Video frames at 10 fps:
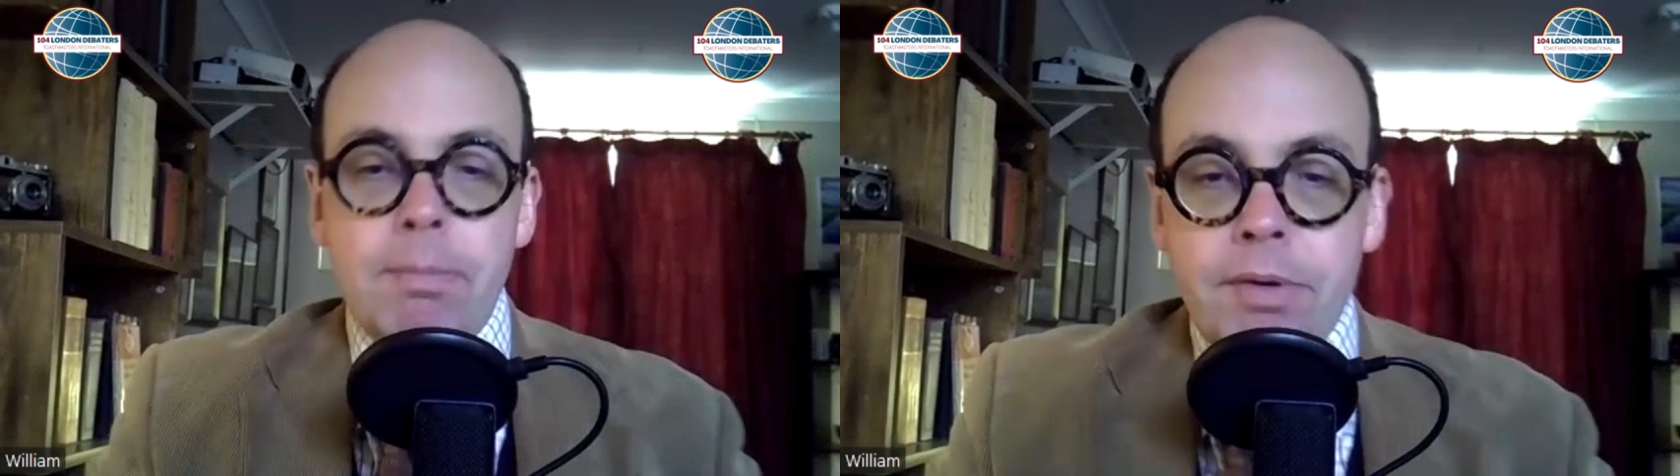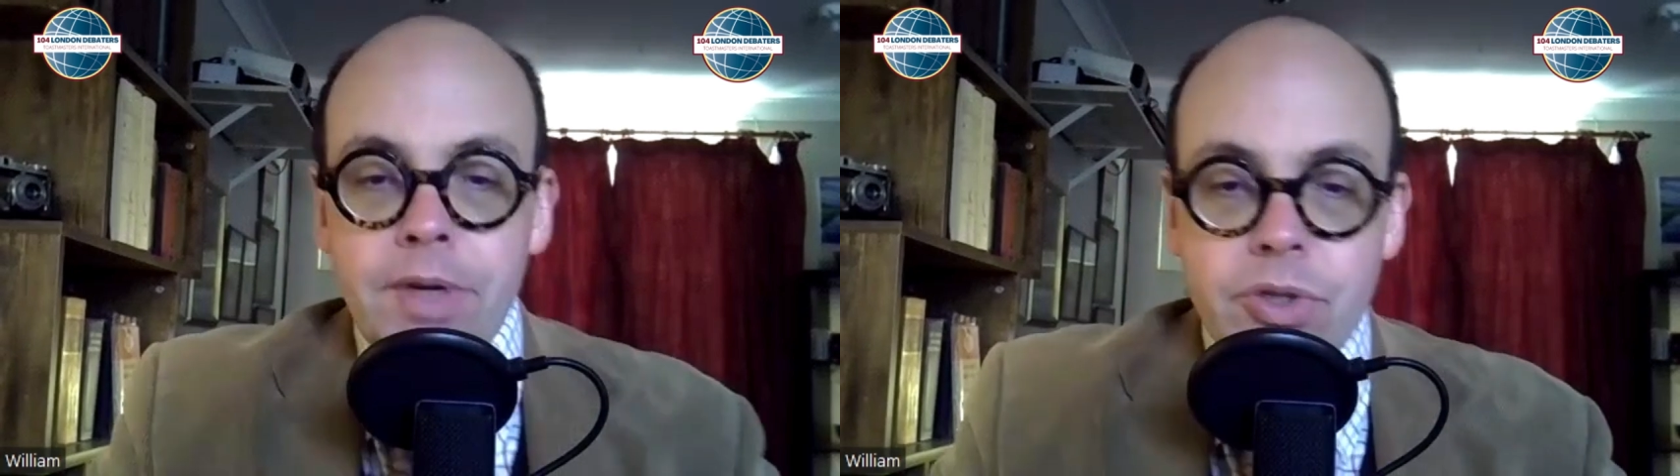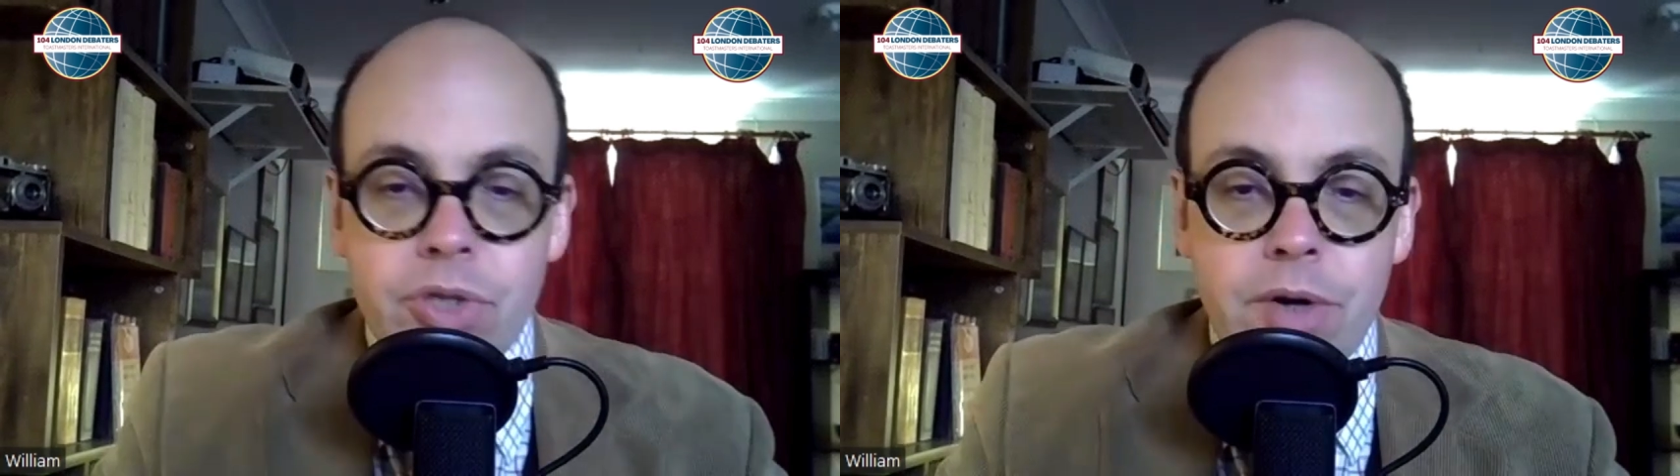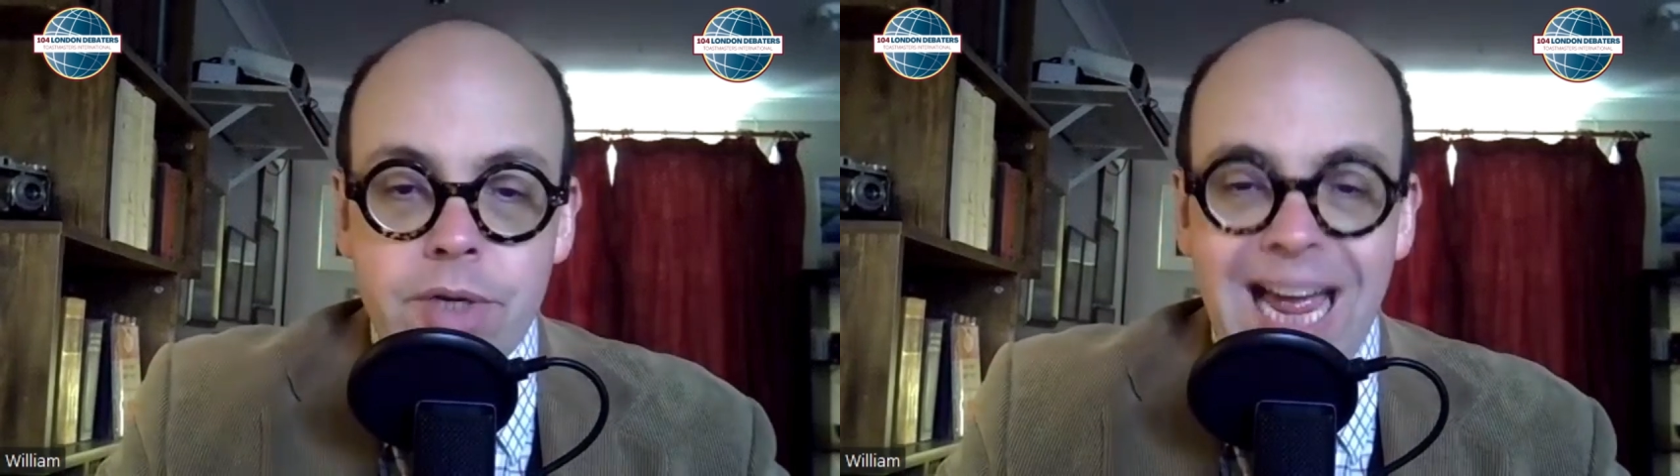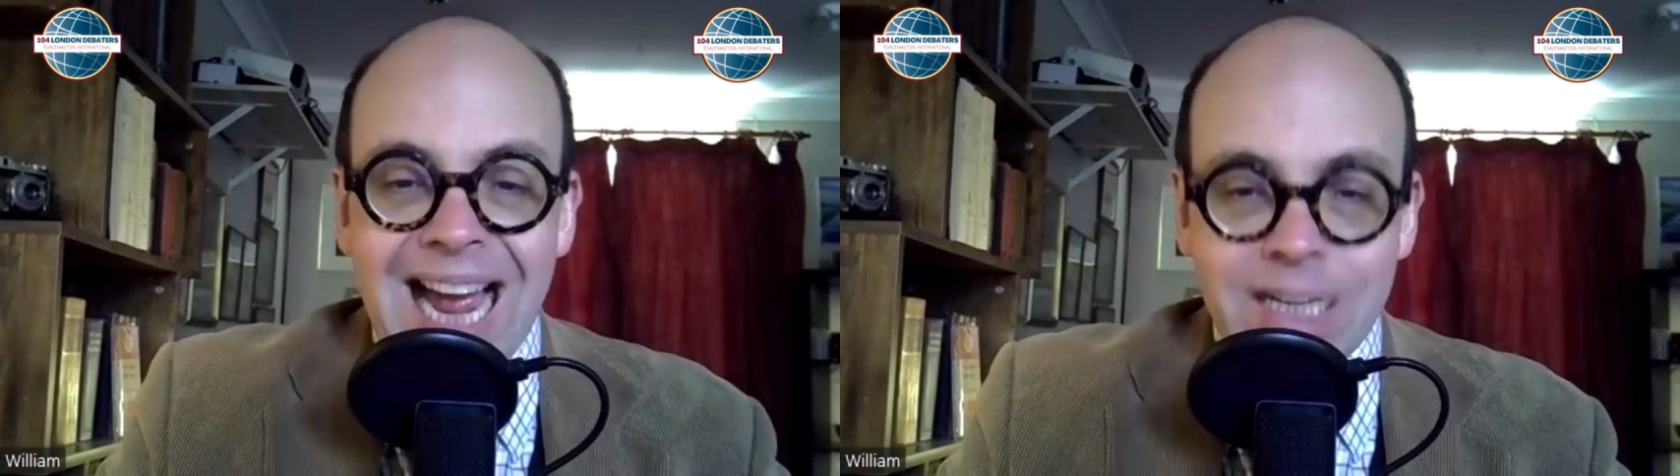Professor Jared
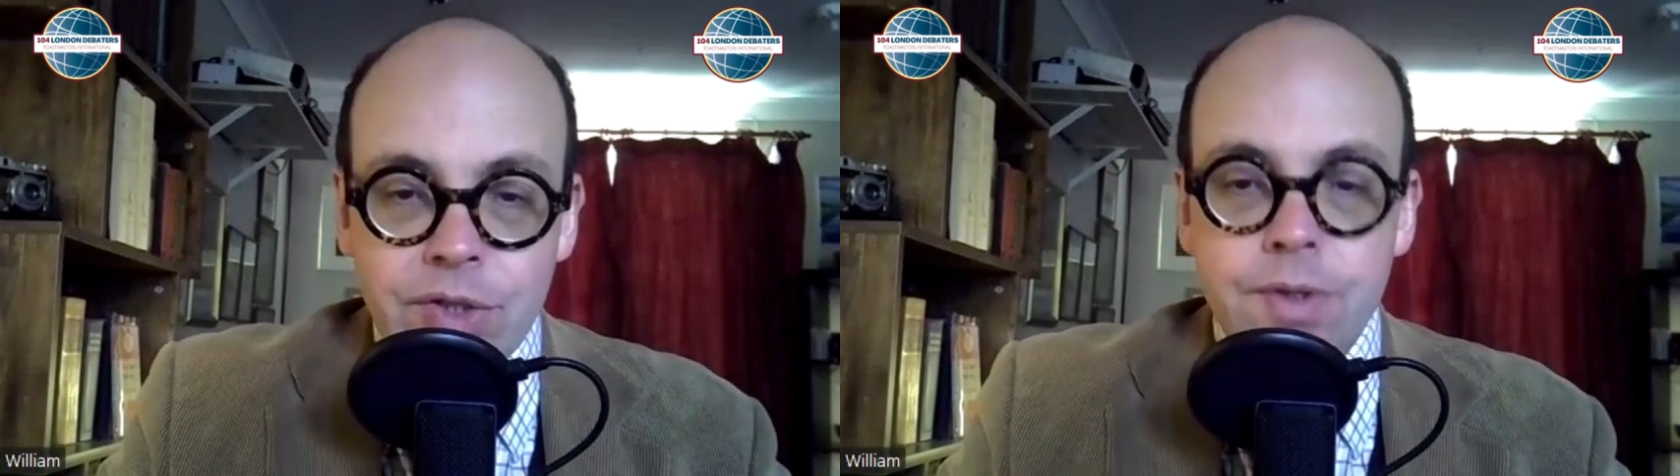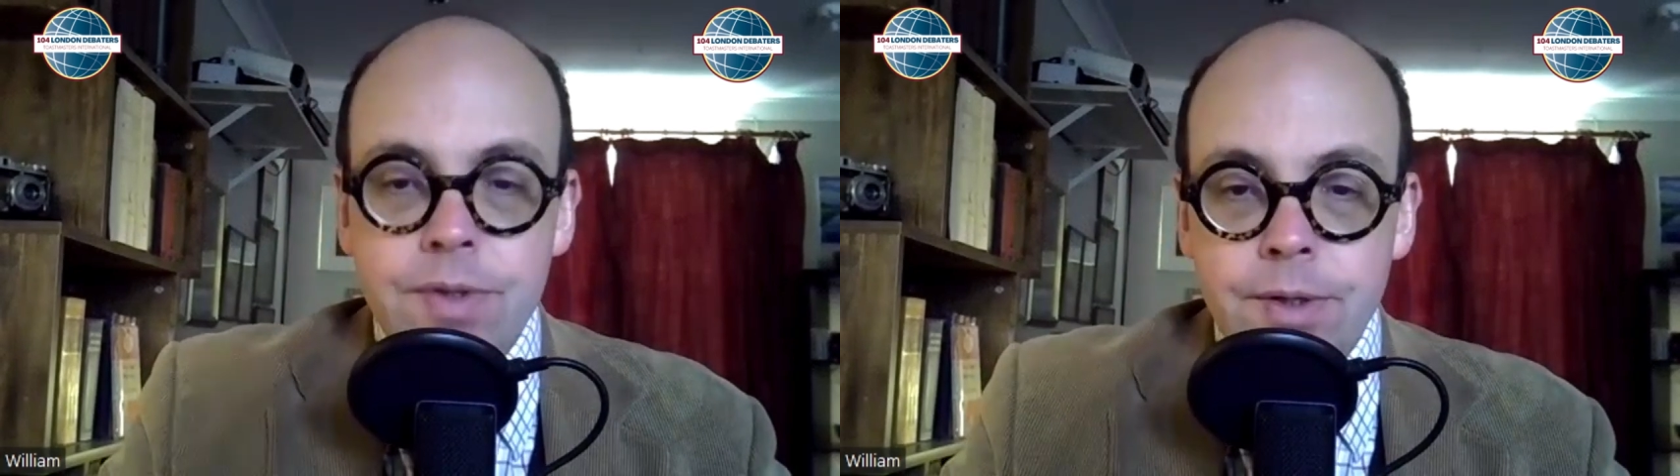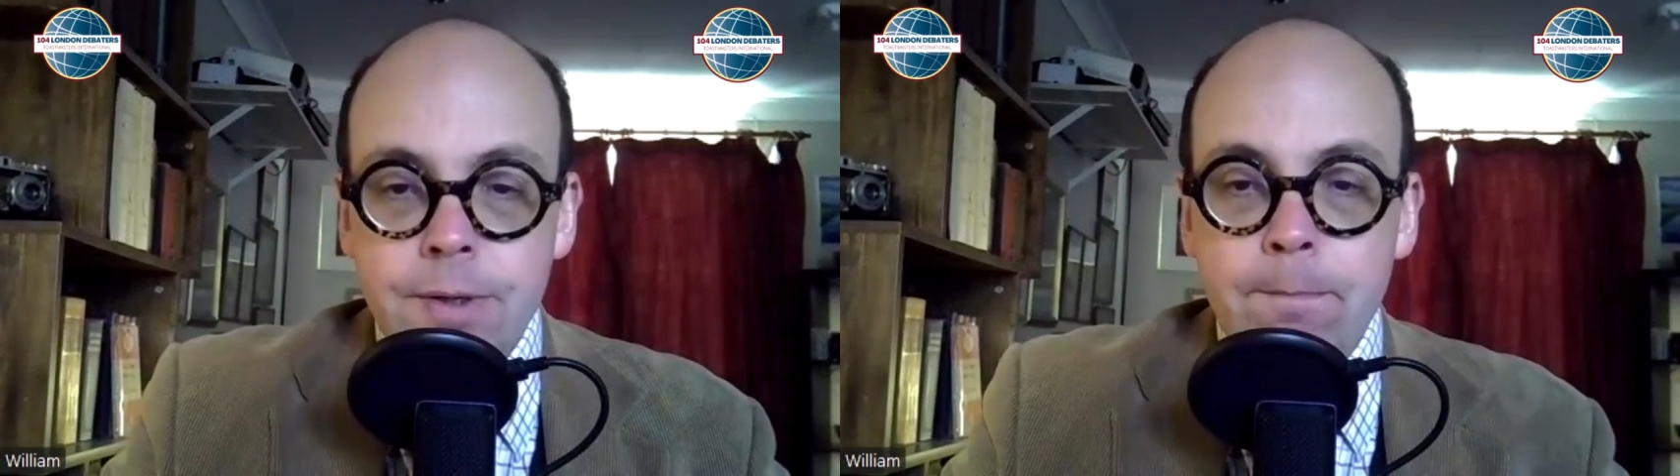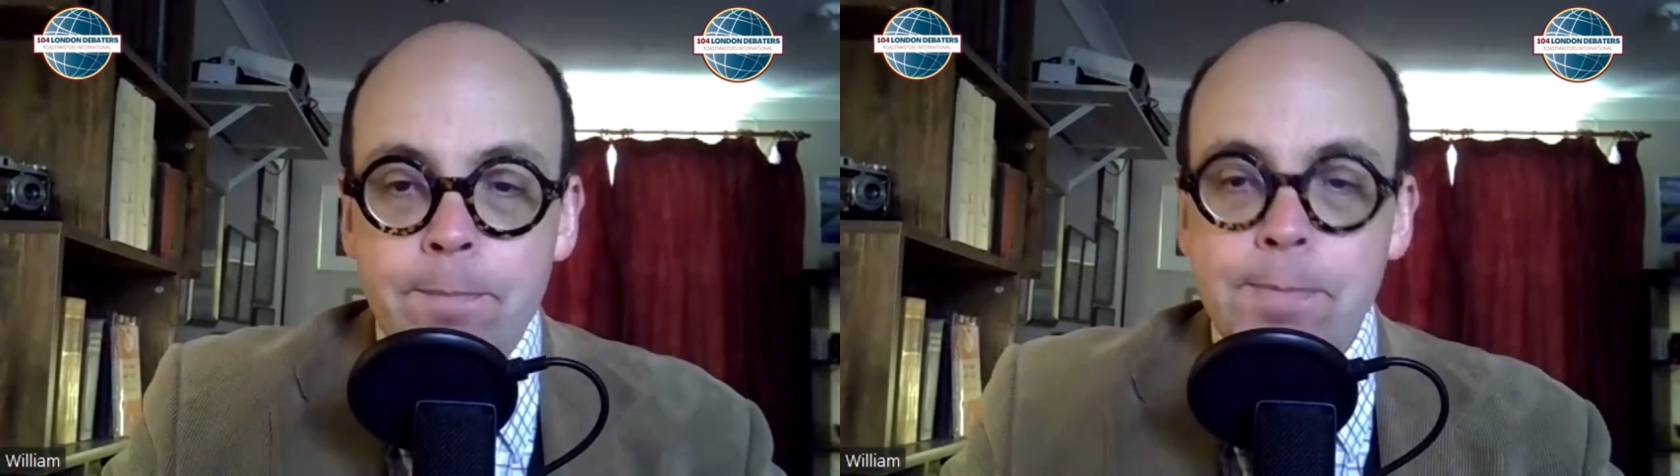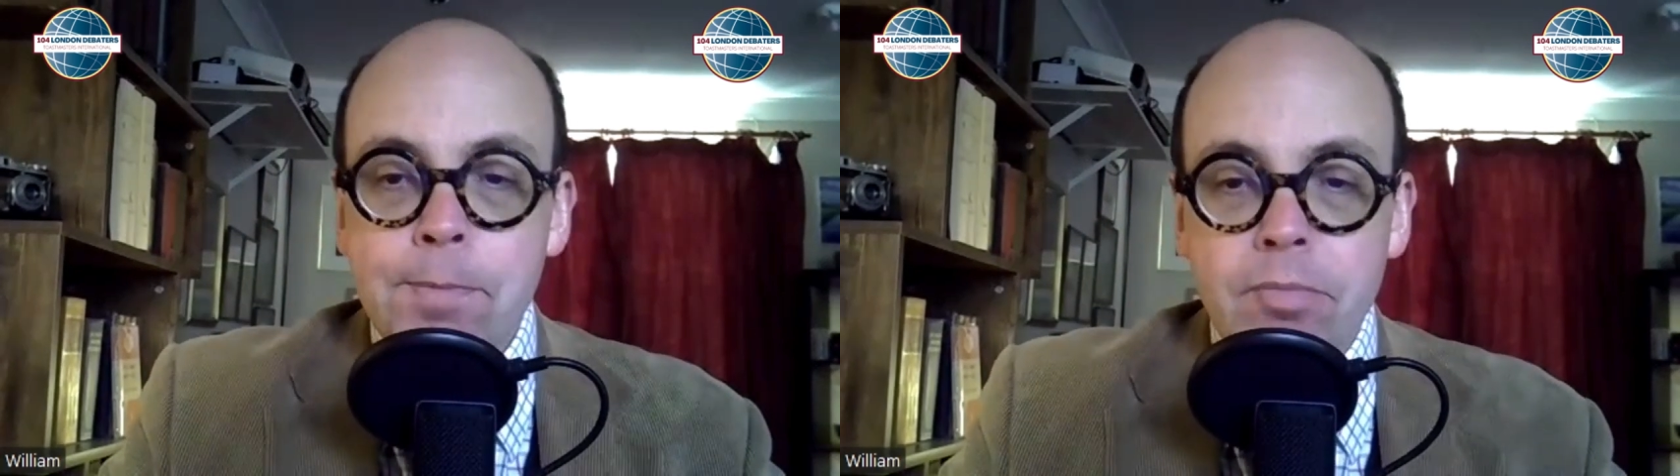Atchinson,